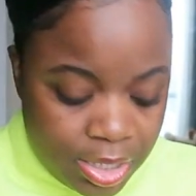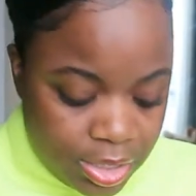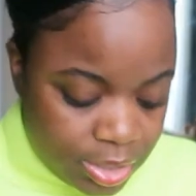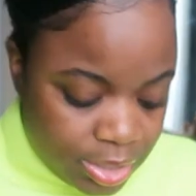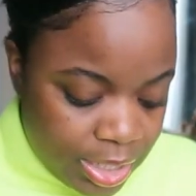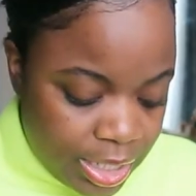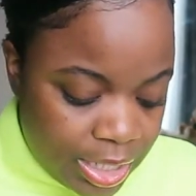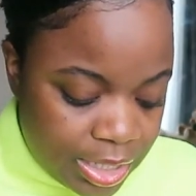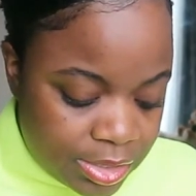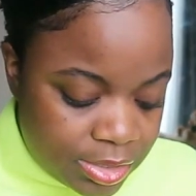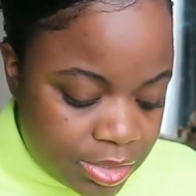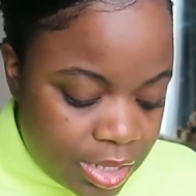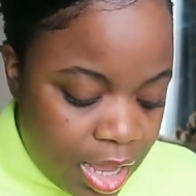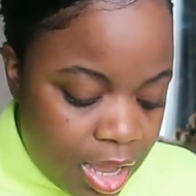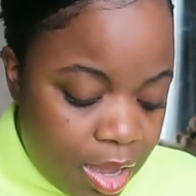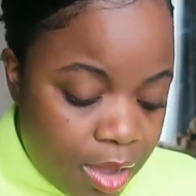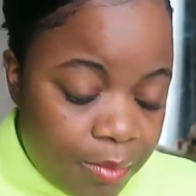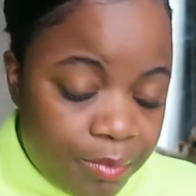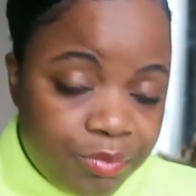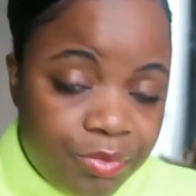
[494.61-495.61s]
in case
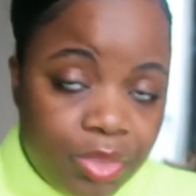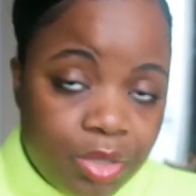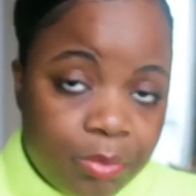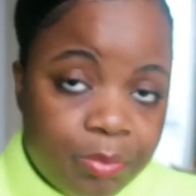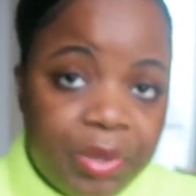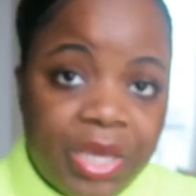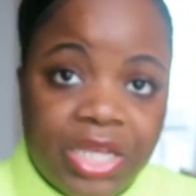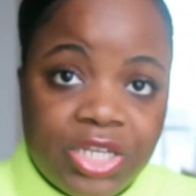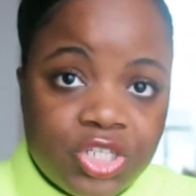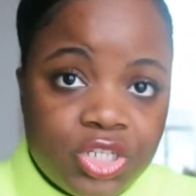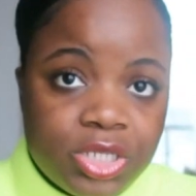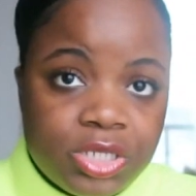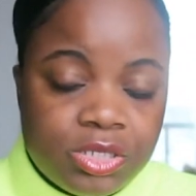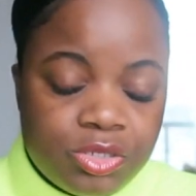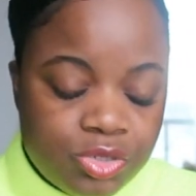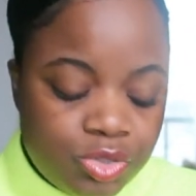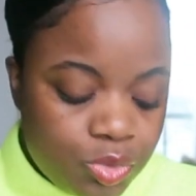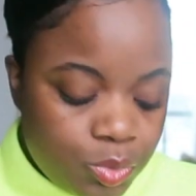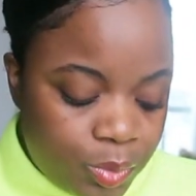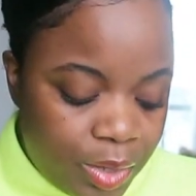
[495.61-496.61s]
the
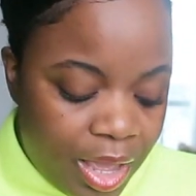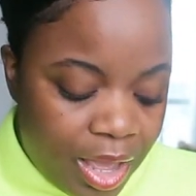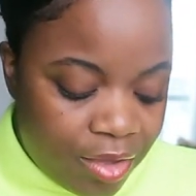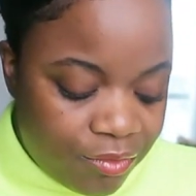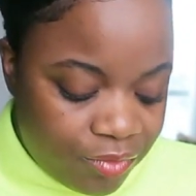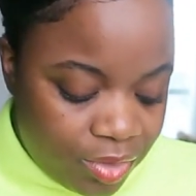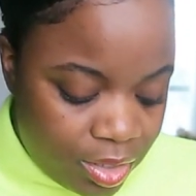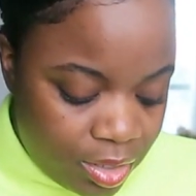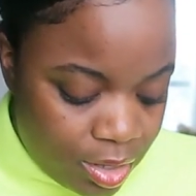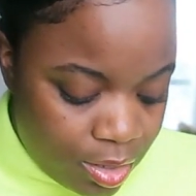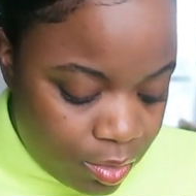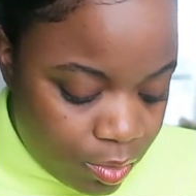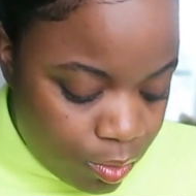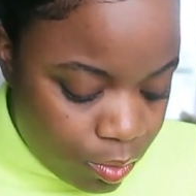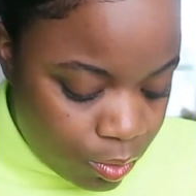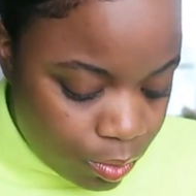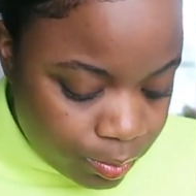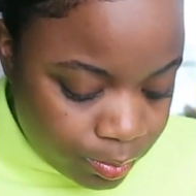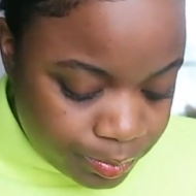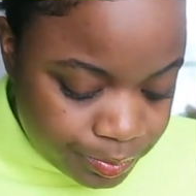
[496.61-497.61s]
patients don't have it at
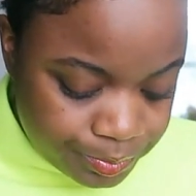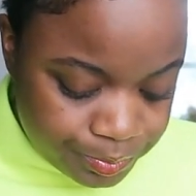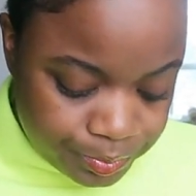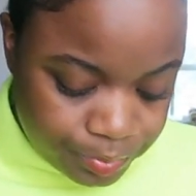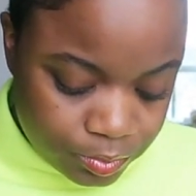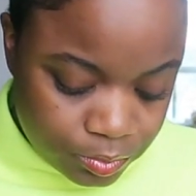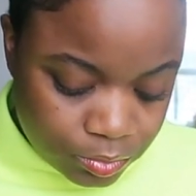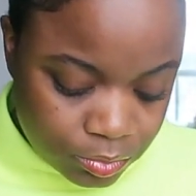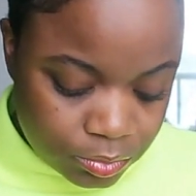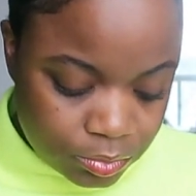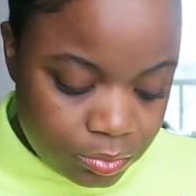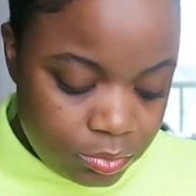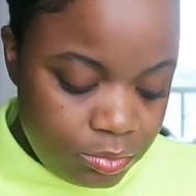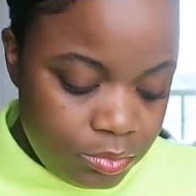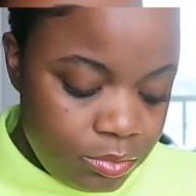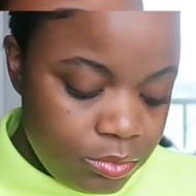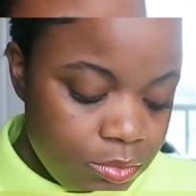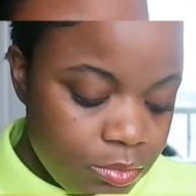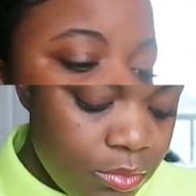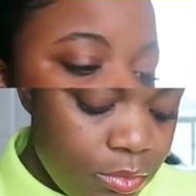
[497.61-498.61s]
home.
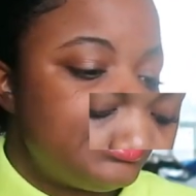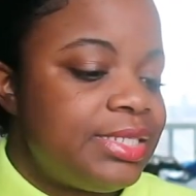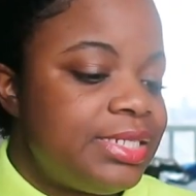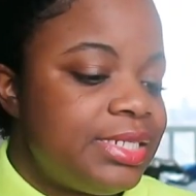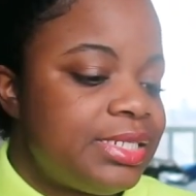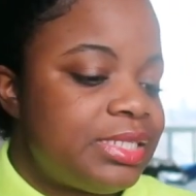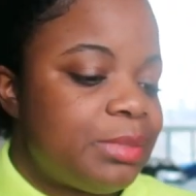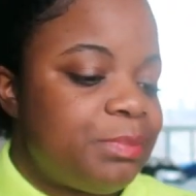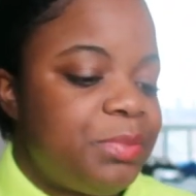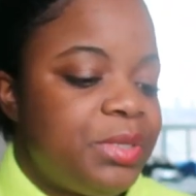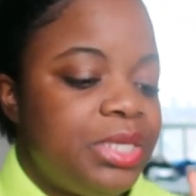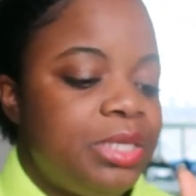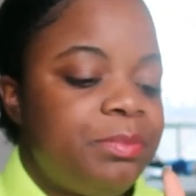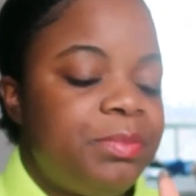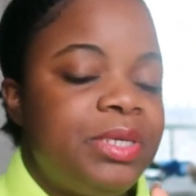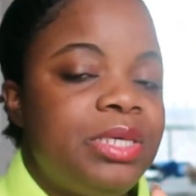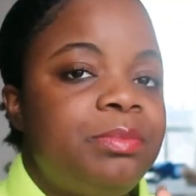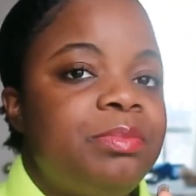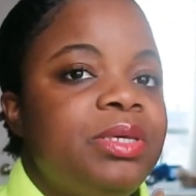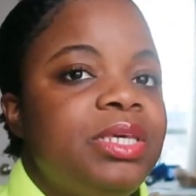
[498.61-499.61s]
This is a
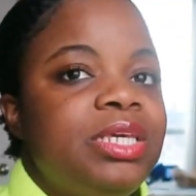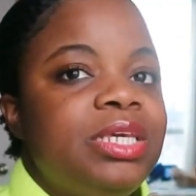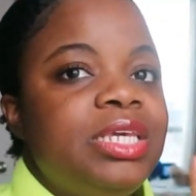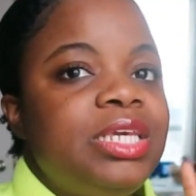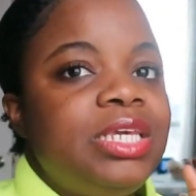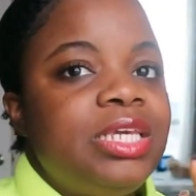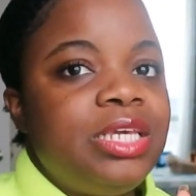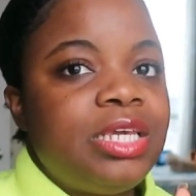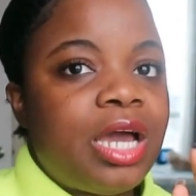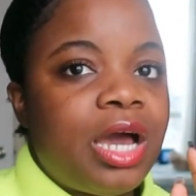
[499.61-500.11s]
PPE